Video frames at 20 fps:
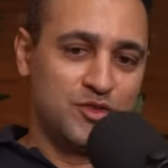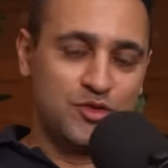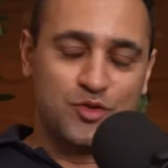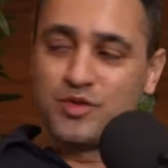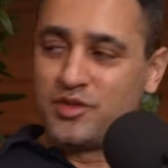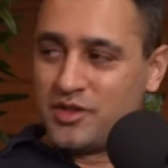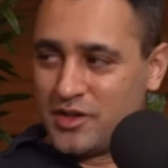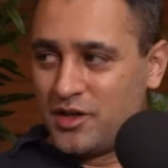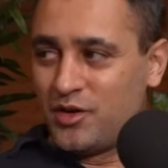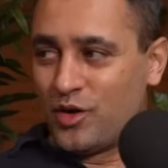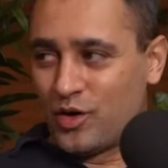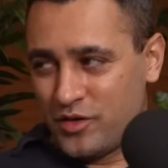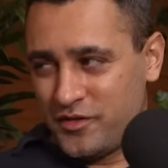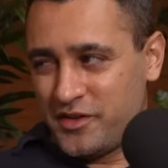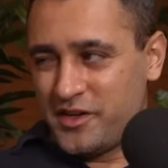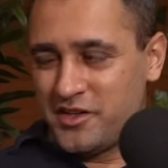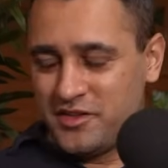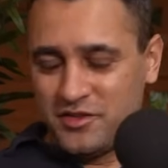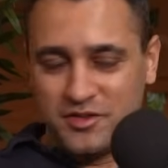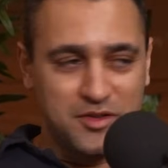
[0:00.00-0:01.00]
So a lot of
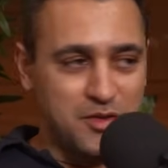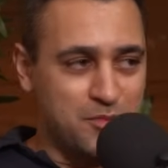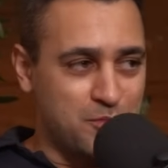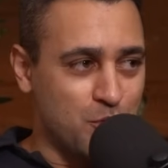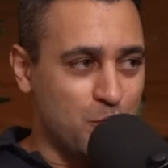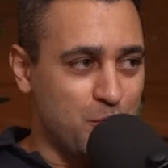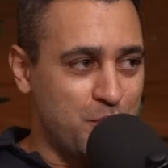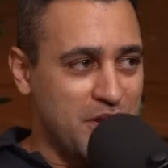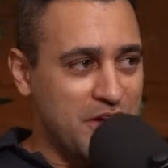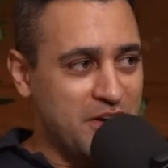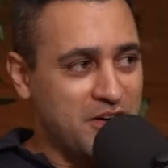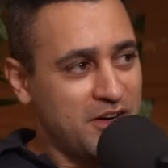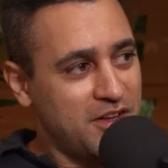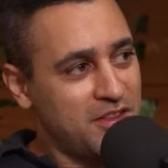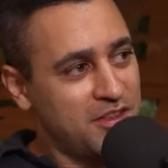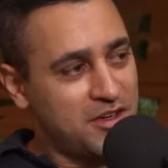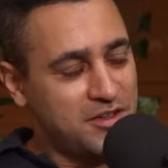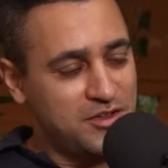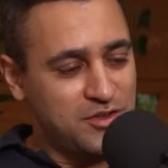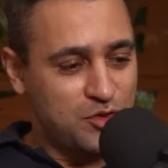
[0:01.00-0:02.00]
it is appropriated
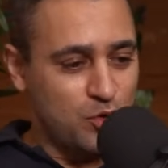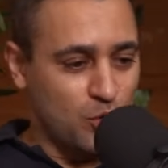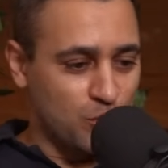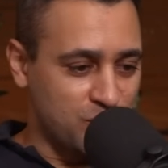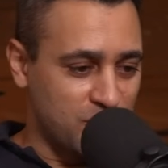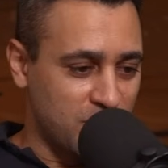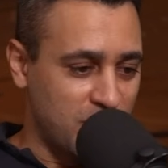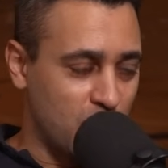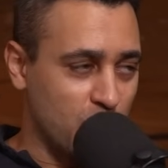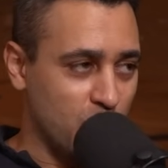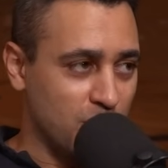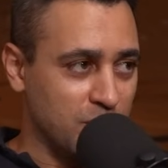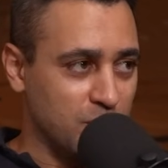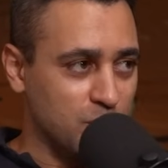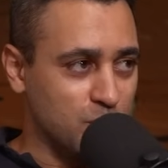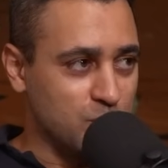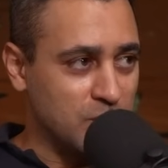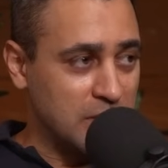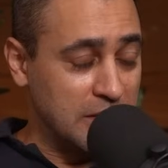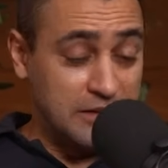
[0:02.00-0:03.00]
and then just tossed around.
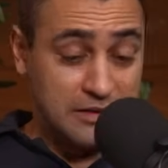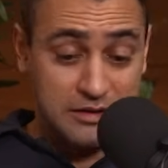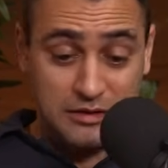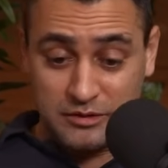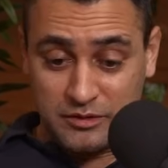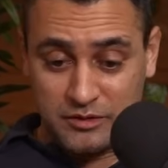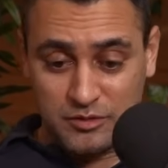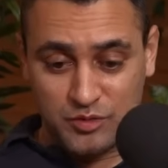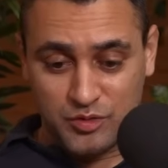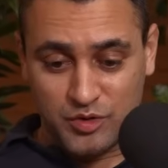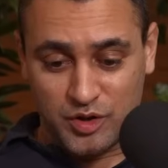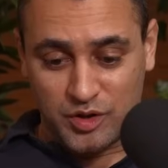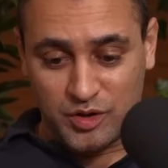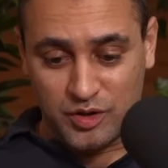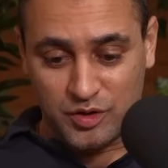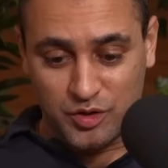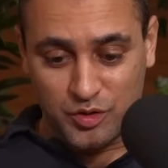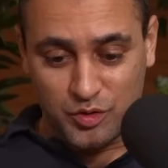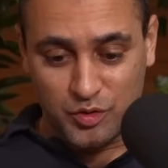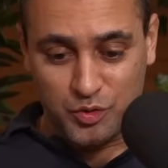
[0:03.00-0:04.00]
I
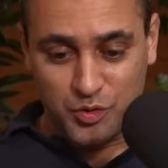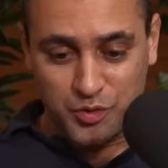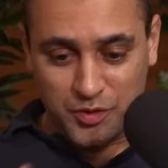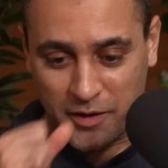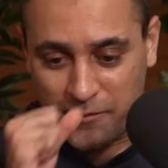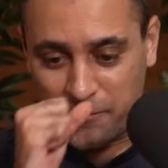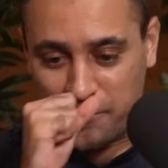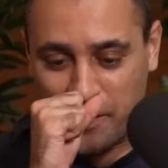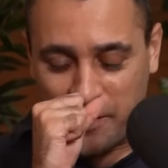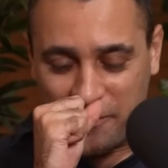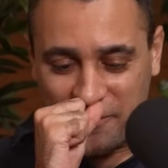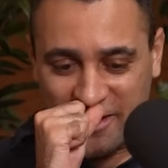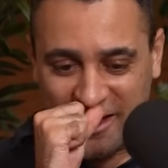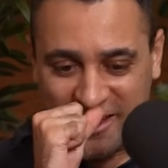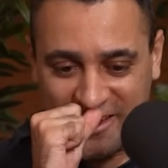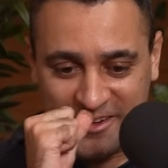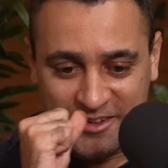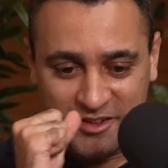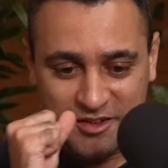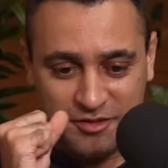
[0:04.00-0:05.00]

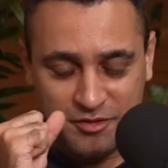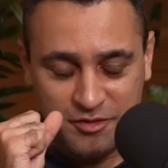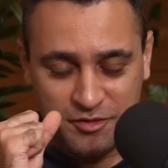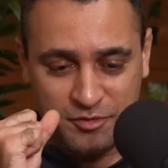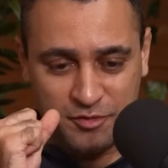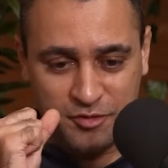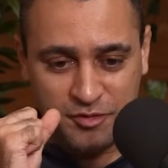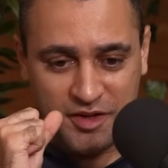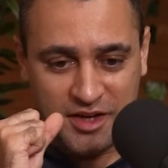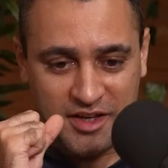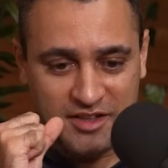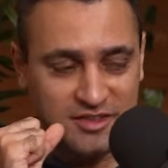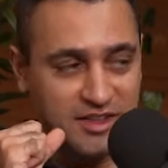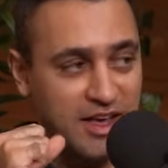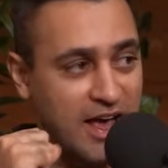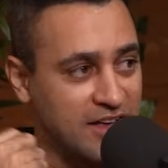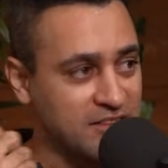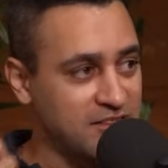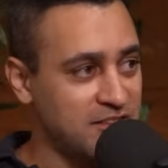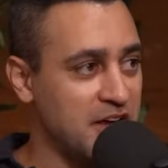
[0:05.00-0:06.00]
hear the phrase
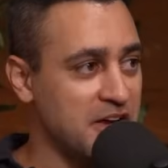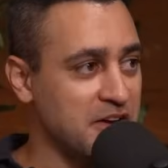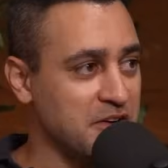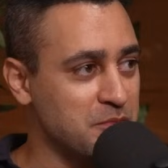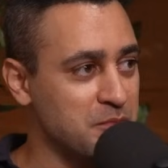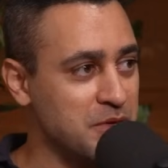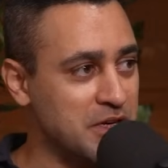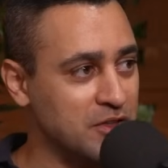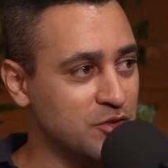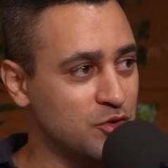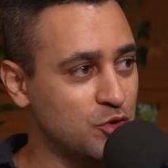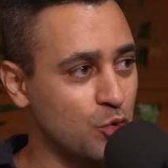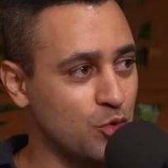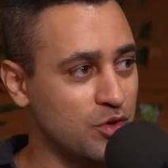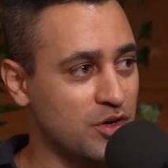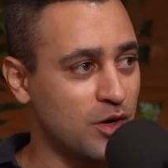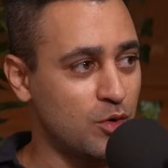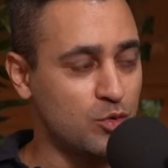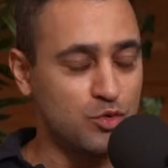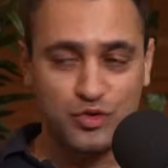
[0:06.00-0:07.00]
gaslight being thrown
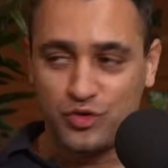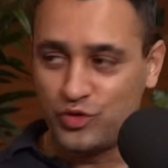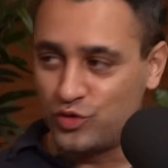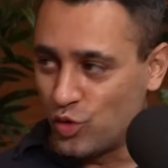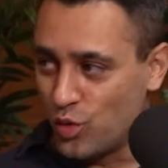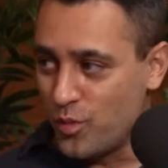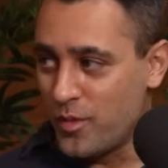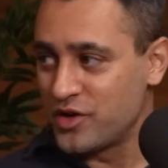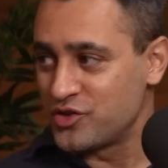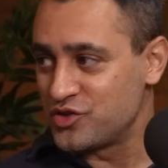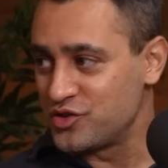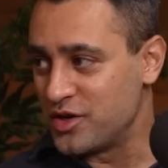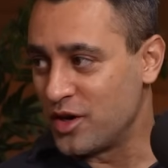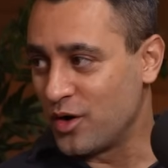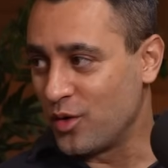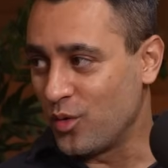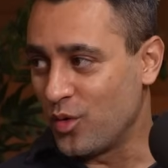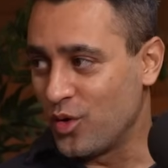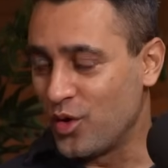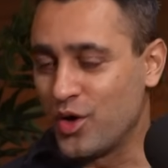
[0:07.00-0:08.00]
around so much
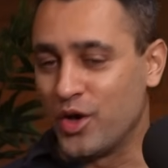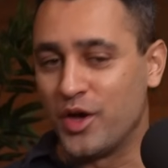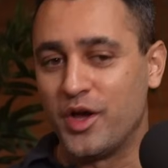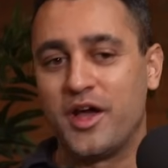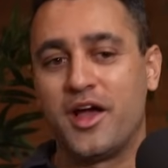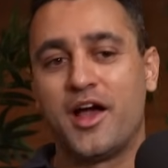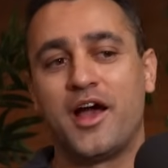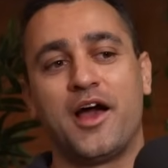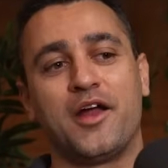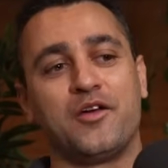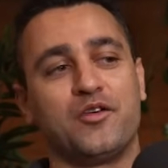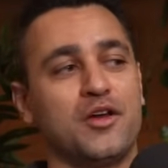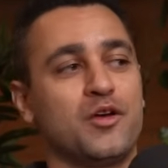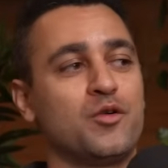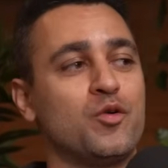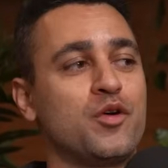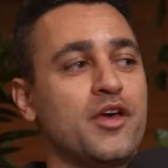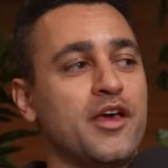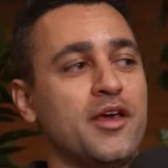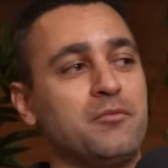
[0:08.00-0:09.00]
now. And you're
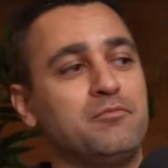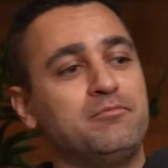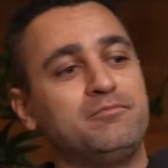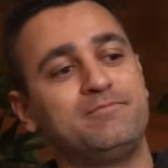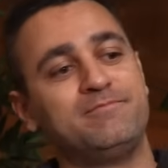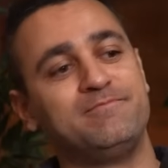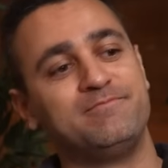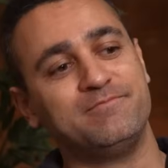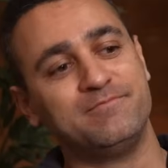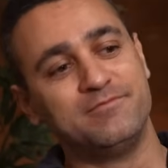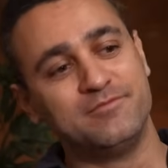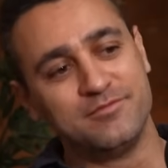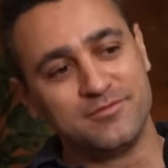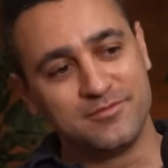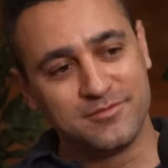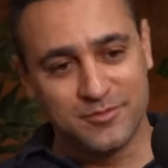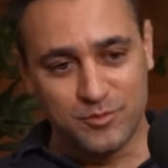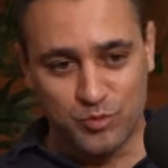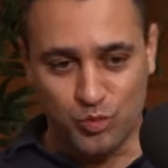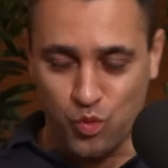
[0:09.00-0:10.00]
like, okay,
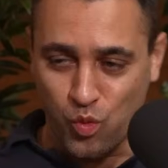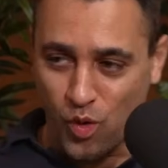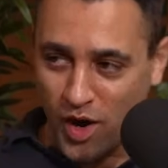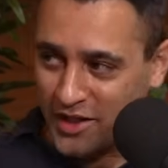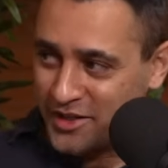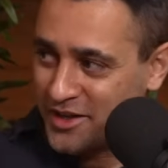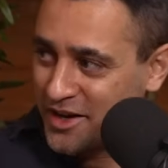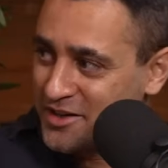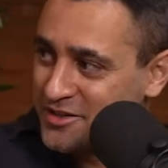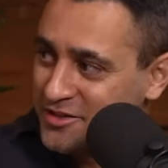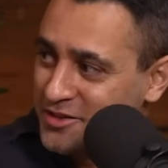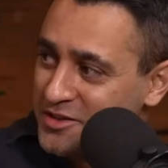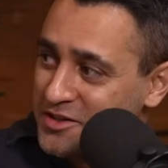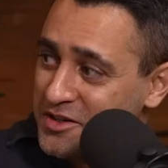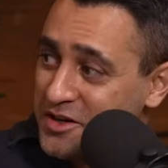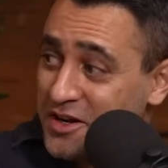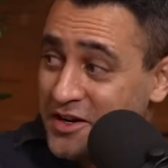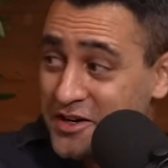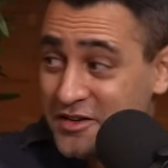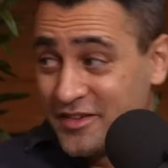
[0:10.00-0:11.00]
while that is a
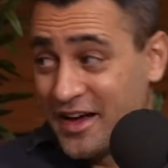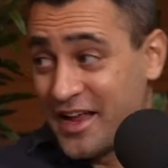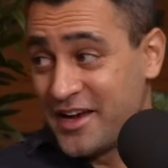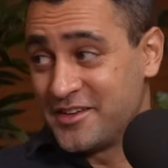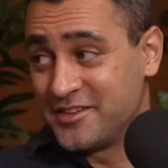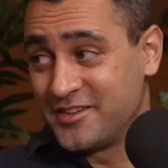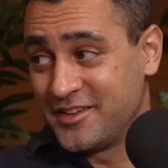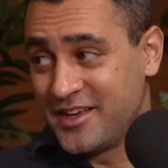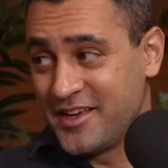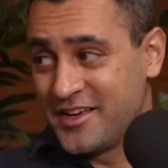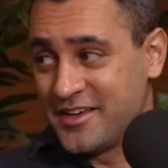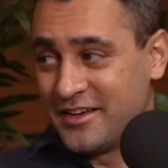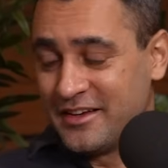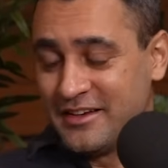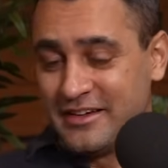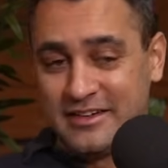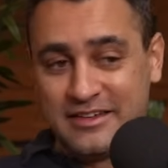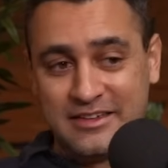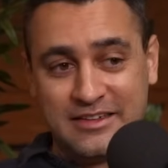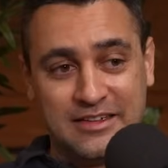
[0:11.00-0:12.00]
real and a valid
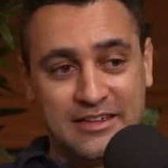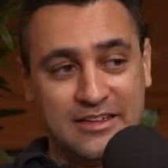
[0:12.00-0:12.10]
thing,